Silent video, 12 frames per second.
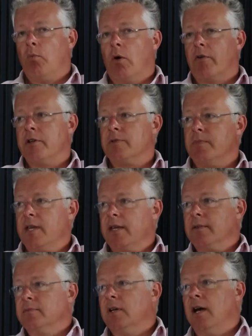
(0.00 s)
It worries
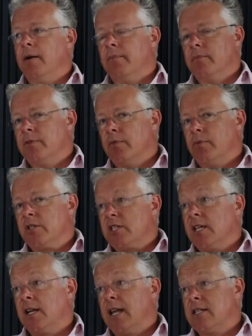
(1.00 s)
me that we're
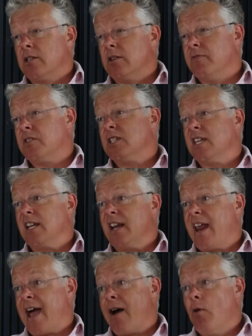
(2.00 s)
seeing landowner
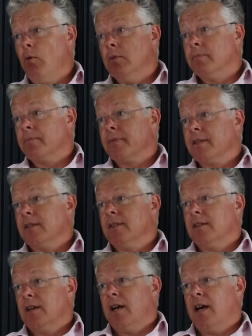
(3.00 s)
fatigue now,
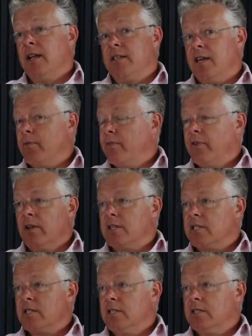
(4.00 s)
and yet we've
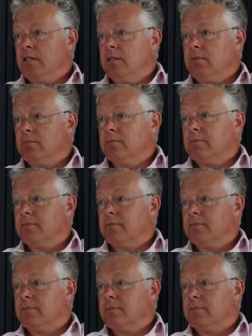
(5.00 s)
hardly started.